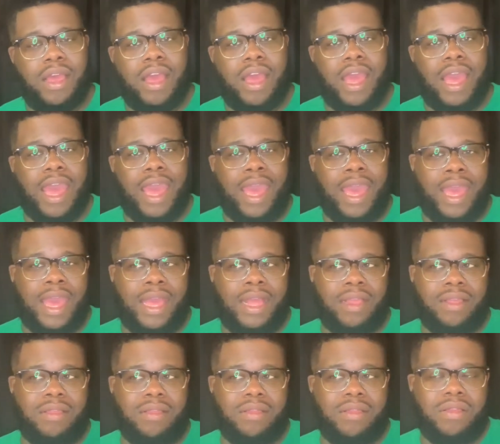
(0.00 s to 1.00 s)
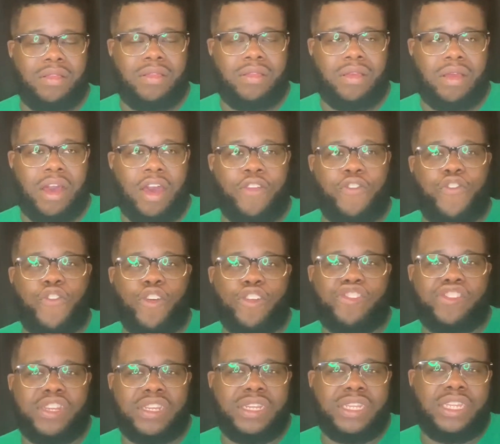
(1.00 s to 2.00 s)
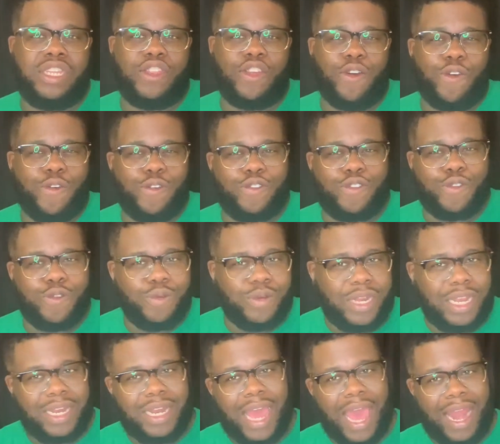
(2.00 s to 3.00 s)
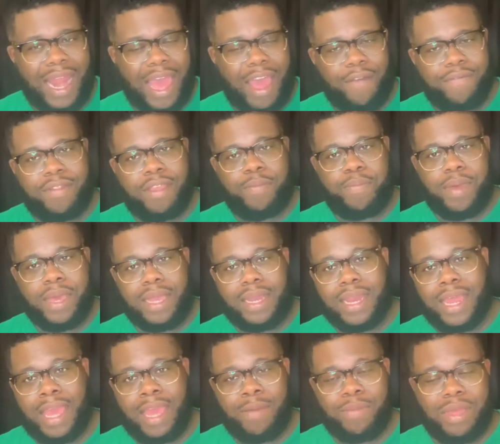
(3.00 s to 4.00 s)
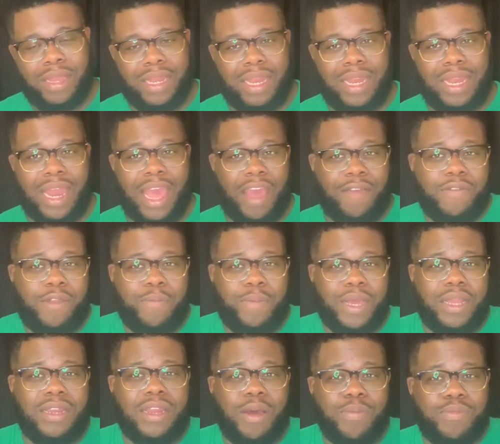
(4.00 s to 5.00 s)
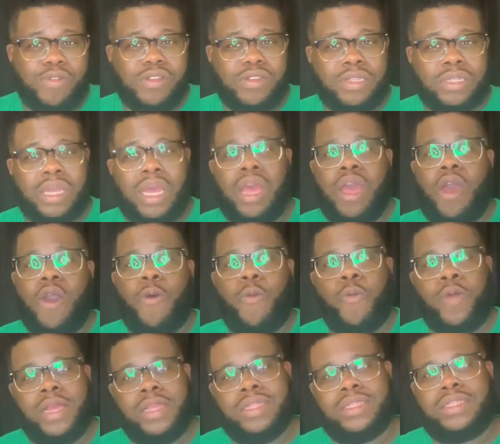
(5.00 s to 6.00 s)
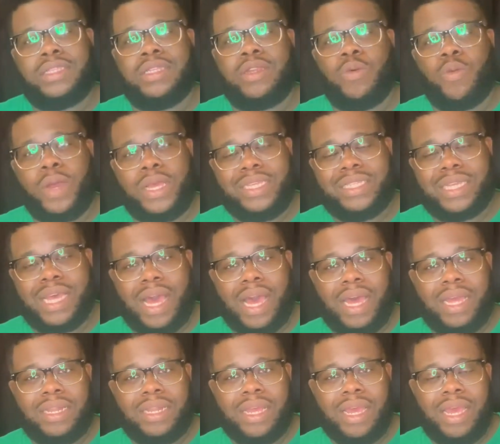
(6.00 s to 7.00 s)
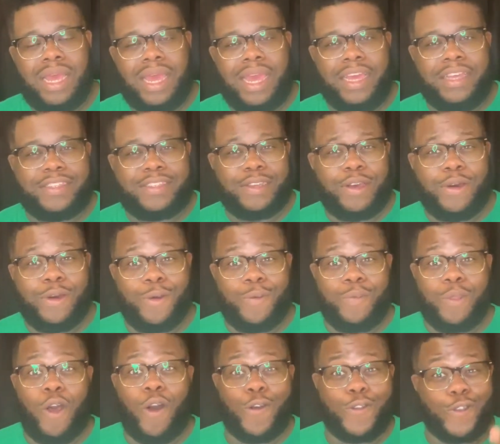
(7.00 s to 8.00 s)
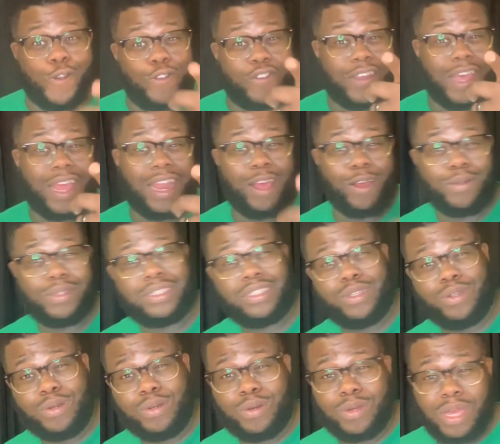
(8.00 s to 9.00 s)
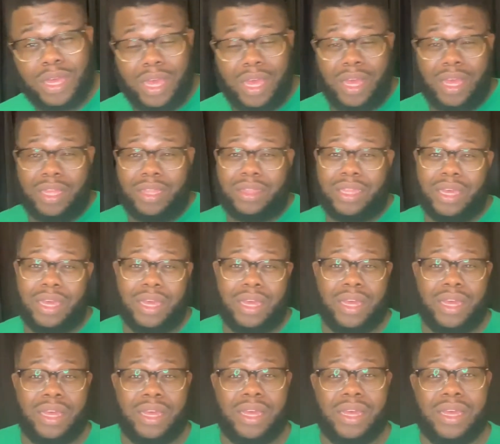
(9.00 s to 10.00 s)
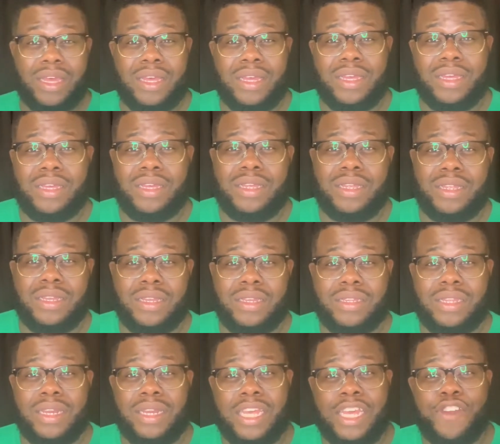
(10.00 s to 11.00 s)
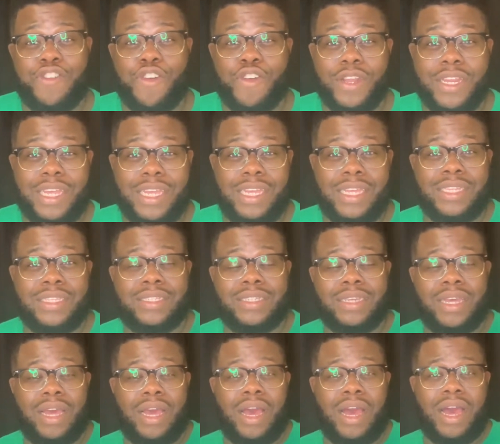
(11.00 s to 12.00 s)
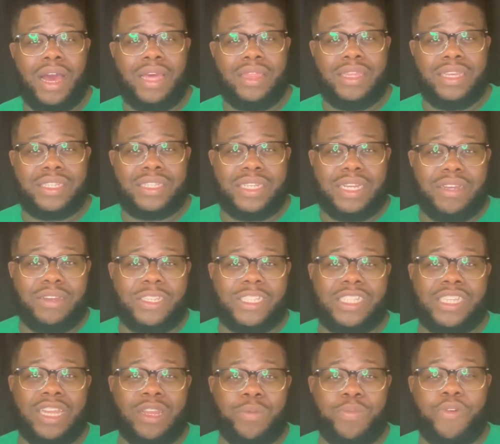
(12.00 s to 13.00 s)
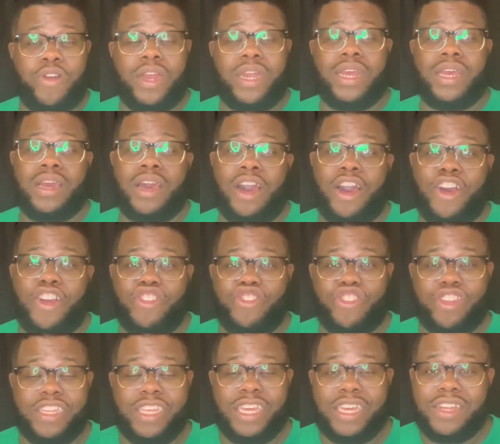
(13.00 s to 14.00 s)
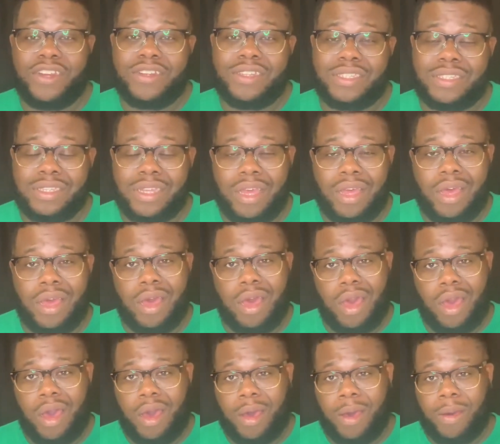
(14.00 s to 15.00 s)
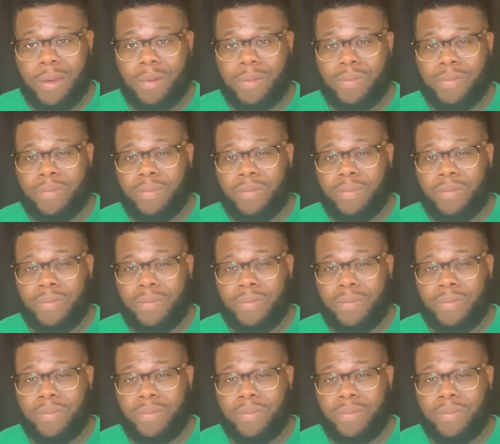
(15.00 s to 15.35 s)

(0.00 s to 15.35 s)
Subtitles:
and unfortunately, those who did not have the big name and didn't have the big numbers went to the wayside. And so, also shout out to the Negro Leagues. This year is celebrating 100 years. And